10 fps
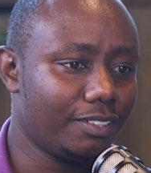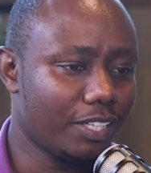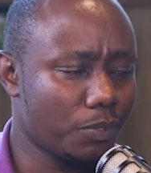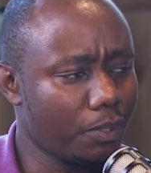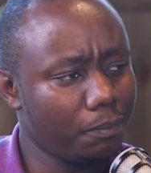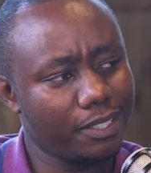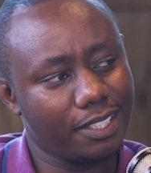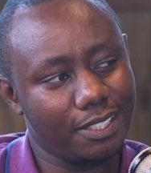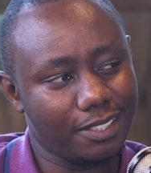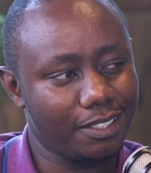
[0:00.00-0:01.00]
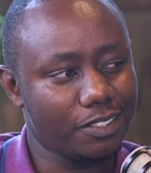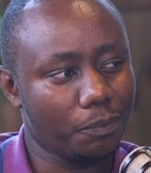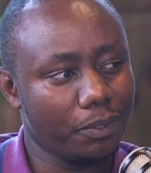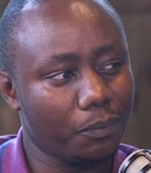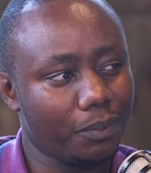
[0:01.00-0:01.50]
experimented as an
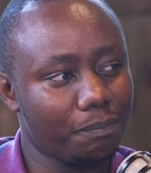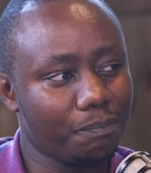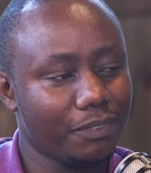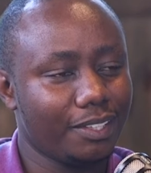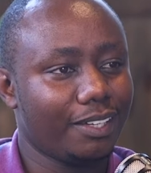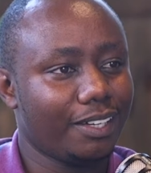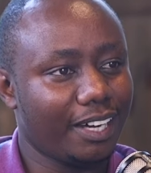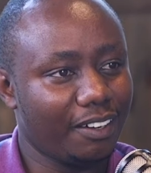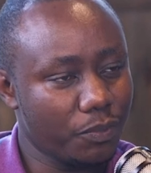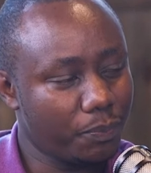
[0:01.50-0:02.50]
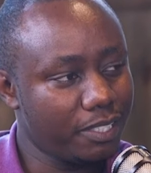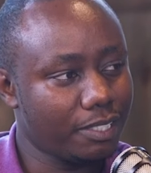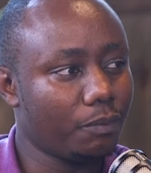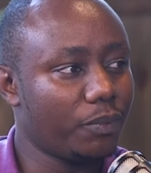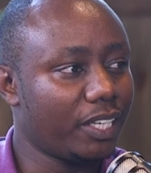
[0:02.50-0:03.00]
entrepreneur. I have spent
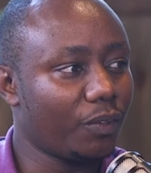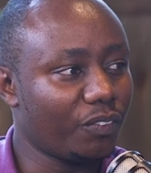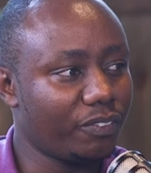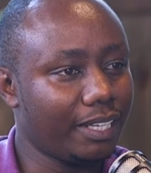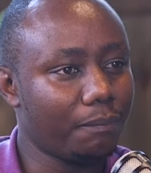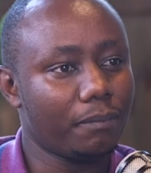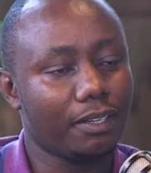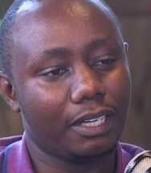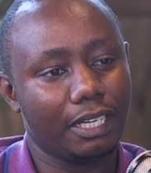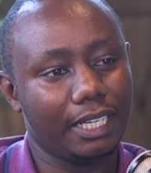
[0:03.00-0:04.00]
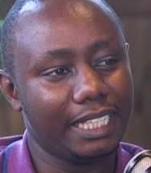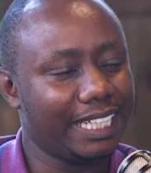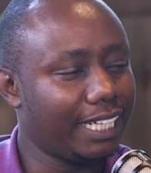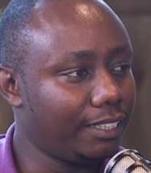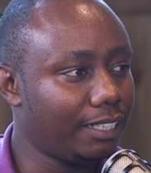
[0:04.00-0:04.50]
time with a lot of them
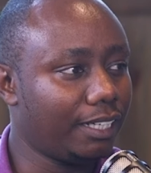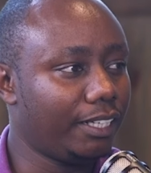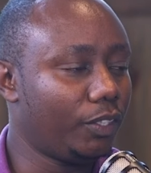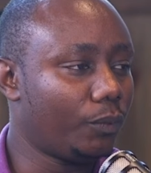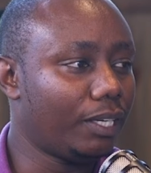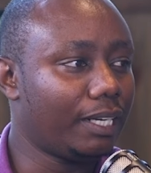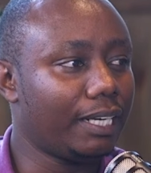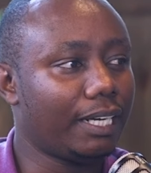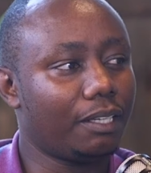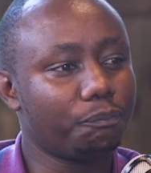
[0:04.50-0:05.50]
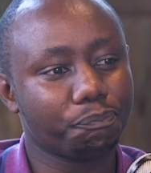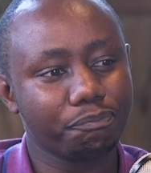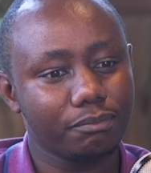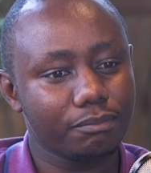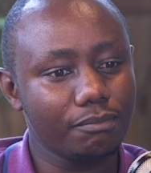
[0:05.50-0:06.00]
in Kenya, in Uganda,
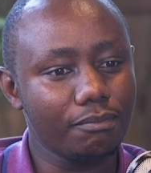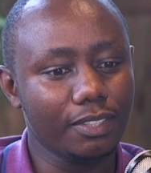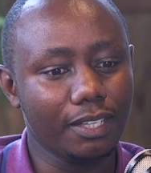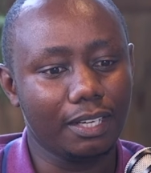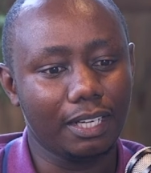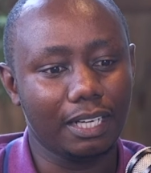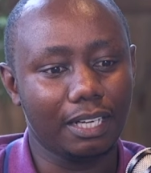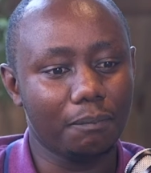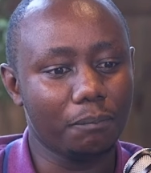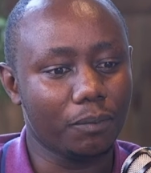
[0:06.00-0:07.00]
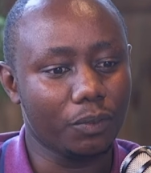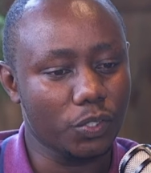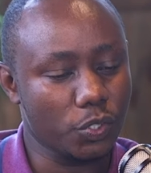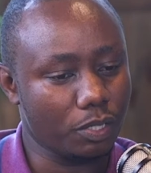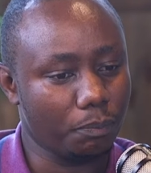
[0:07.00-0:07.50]

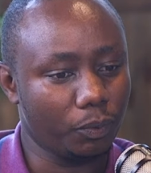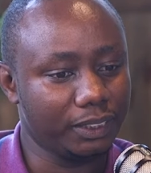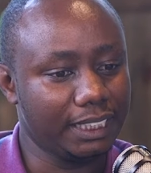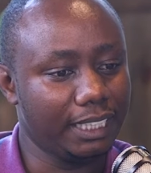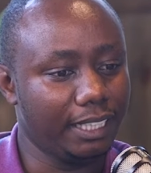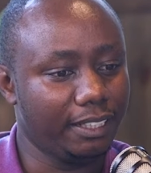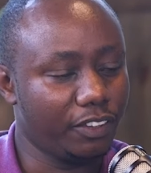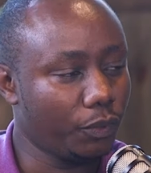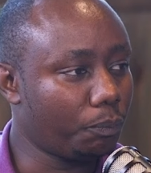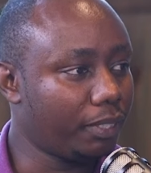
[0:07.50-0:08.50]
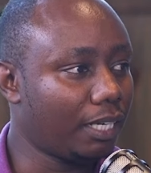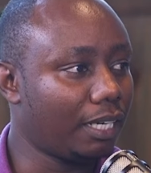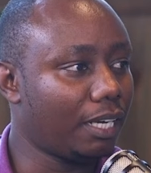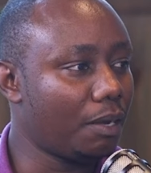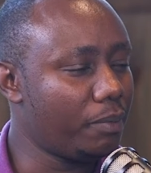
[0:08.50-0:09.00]
also supporting in
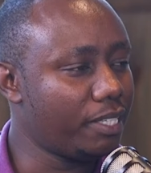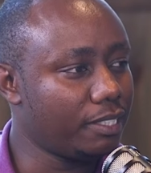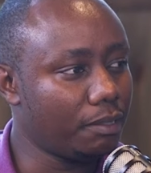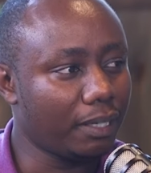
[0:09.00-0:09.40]
Ethiopia, a bit in